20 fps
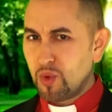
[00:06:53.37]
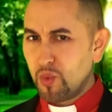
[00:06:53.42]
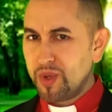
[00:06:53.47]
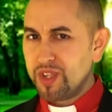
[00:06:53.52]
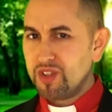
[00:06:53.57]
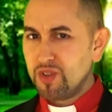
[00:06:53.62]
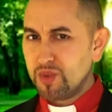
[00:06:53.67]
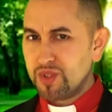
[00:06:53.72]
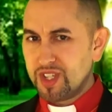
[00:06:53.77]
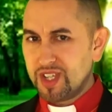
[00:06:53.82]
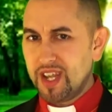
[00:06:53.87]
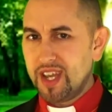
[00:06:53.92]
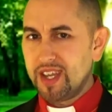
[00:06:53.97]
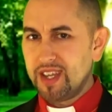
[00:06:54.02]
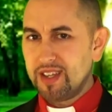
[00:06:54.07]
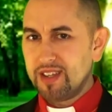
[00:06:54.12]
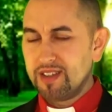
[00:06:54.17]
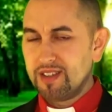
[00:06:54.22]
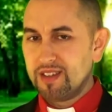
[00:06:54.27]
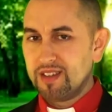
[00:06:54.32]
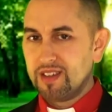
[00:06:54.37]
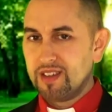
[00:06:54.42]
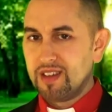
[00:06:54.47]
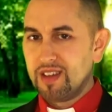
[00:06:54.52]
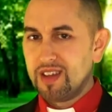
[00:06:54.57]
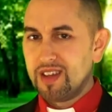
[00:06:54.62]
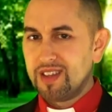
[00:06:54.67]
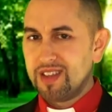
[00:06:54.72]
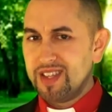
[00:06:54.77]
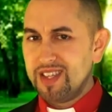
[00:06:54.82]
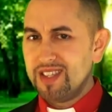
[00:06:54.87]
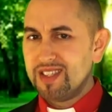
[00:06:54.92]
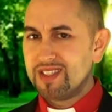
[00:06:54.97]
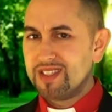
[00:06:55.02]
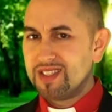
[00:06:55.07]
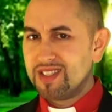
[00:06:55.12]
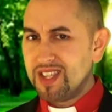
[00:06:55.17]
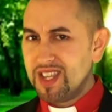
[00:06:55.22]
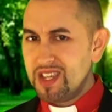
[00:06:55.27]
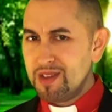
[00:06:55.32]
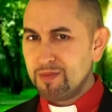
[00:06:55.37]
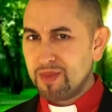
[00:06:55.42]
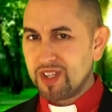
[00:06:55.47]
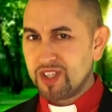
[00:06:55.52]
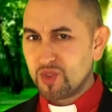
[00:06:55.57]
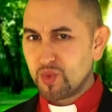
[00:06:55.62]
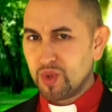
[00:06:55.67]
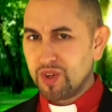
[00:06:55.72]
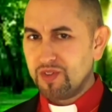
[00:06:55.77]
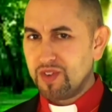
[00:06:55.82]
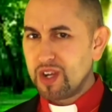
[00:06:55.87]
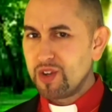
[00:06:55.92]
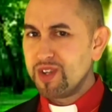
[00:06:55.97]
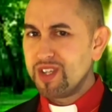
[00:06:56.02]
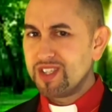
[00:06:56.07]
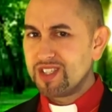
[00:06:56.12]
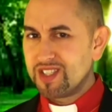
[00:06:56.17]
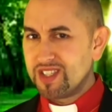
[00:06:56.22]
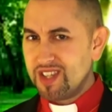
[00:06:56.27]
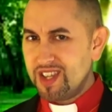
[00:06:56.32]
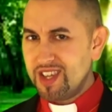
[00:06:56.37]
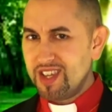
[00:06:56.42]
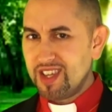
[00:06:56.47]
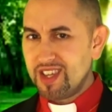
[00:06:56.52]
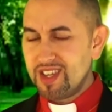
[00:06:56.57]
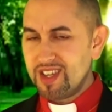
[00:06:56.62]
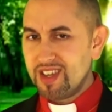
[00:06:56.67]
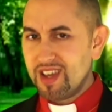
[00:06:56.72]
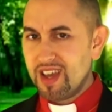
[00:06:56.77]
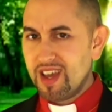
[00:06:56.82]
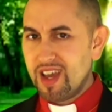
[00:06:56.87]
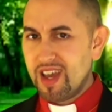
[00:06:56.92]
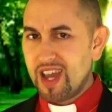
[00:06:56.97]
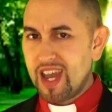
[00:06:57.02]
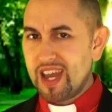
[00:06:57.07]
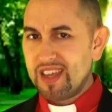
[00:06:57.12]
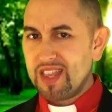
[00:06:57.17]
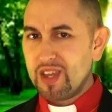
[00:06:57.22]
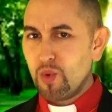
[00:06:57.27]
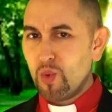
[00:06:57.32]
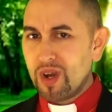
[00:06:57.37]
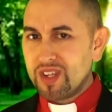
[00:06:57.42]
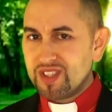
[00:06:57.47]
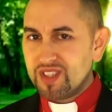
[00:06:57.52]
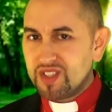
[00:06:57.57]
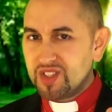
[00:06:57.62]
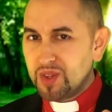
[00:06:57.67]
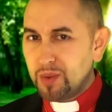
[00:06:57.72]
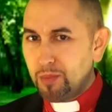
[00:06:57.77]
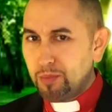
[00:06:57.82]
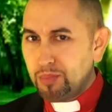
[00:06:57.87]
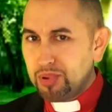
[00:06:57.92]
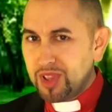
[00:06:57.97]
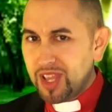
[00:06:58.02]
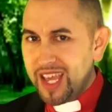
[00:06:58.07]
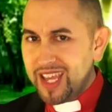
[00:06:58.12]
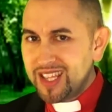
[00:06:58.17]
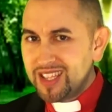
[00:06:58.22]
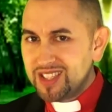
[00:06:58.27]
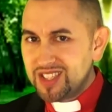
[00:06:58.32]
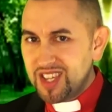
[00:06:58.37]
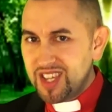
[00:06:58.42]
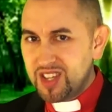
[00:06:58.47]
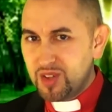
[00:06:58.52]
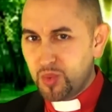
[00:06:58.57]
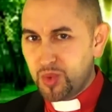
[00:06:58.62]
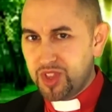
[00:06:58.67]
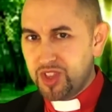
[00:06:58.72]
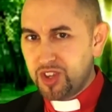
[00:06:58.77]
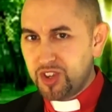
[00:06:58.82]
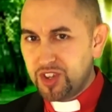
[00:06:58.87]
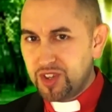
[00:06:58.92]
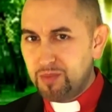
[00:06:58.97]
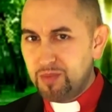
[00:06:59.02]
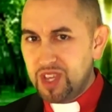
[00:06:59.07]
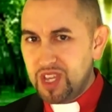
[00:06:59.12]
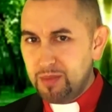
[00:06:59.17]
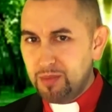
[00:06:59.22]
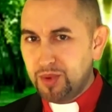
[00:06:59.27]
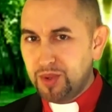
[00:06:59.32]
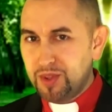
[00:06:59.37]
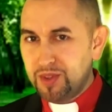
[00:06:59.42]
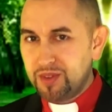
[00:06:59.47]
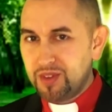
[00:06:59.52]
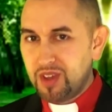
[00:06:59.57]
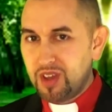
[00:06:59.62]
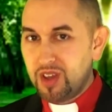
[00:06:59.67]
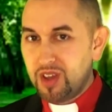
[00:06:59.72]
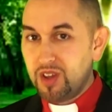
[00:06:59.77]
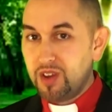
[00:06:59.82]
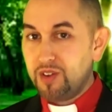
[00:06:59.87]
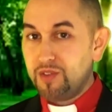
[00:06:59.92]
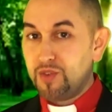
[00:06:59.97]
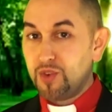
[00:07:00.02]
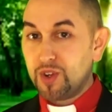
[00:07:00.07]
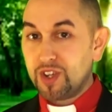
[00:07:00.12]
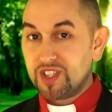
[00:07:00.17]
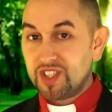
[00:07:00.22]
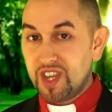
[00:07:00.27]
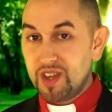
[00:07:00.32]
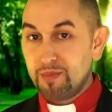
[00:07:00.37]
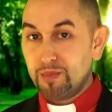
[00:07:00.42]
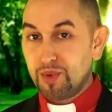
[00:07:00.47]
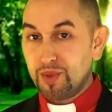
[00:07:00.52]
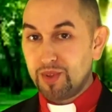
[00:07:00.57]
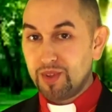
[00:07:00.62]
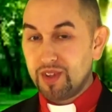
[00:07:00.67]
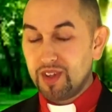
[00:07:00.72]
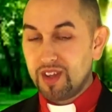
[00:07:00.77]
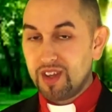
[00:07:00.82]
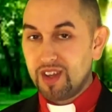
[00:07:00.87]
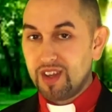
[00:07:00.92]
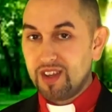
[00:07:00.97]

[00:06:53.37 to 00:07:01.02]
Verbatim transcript: like we do today. These demons were very sneaky, and they wanted to blend in with the good people. For example,